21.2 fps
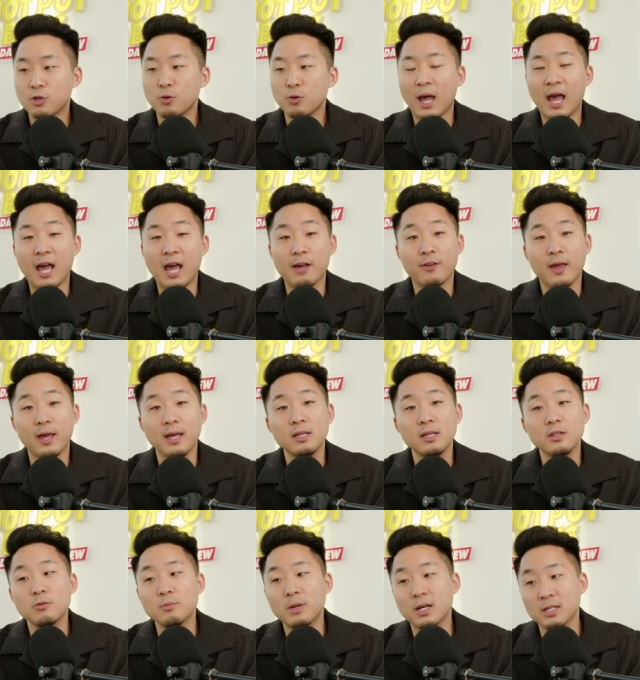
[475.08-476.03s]
to have hate,
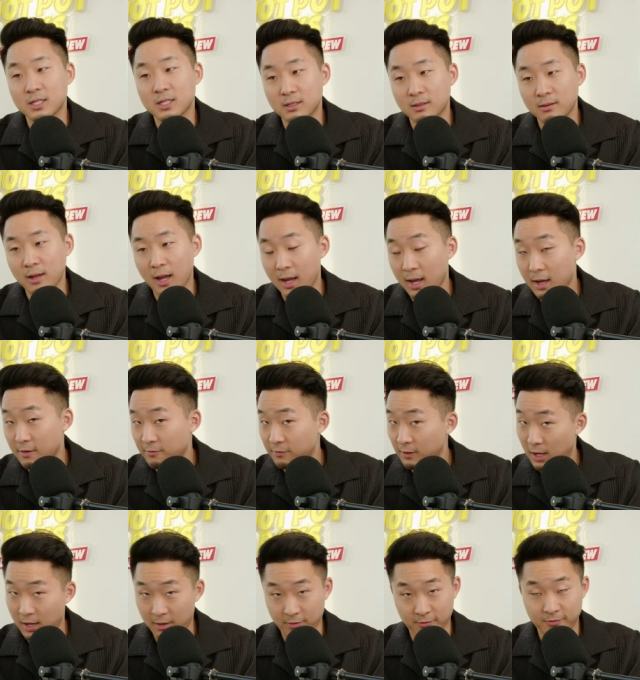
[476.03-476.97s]
you must have
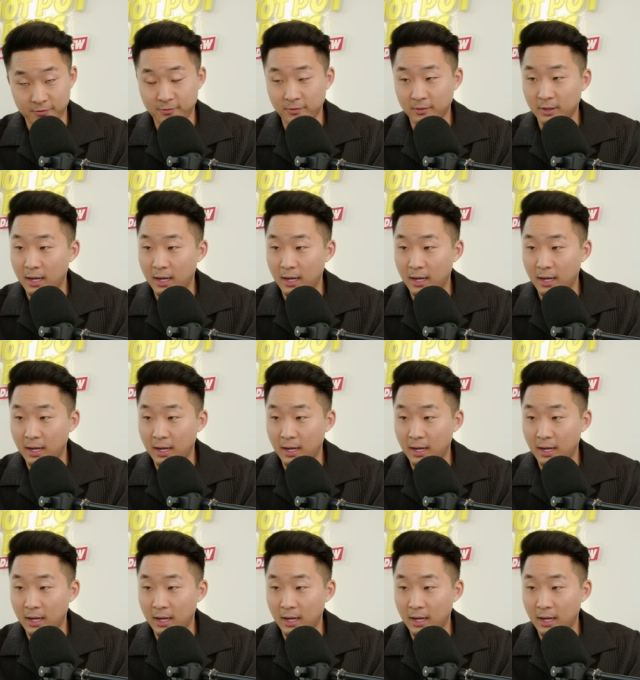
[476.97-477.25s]
love.